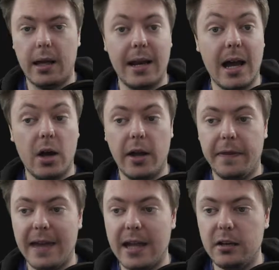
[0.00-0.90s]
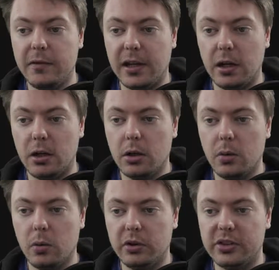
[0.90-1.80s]
And now at the end of here,
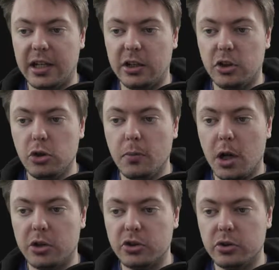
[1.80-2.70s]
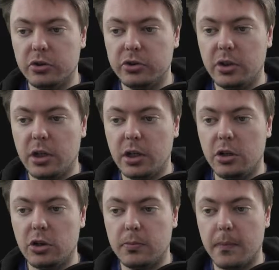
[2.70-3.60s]
we'll take new modules
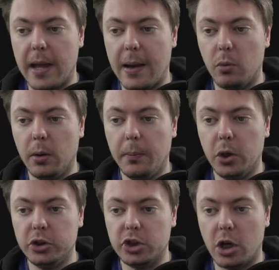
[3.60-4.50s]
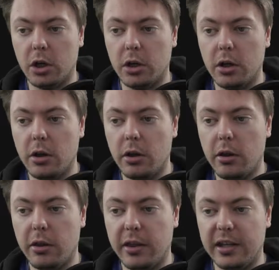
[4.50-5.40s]
and we'll push on
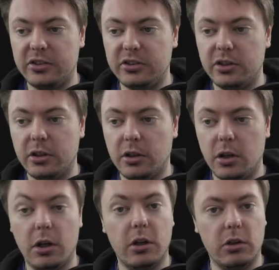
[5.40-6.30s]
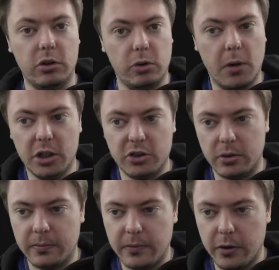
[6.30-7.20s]
this new
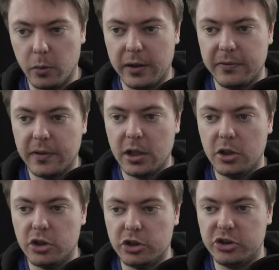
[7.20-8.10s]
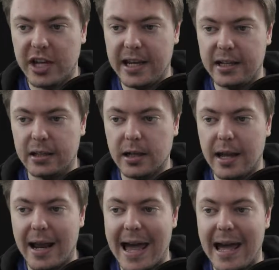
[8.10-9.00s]
module that we've just taken
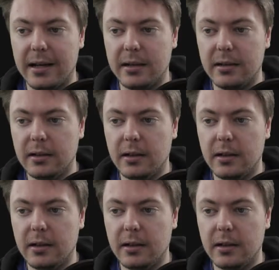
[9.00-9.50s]
and added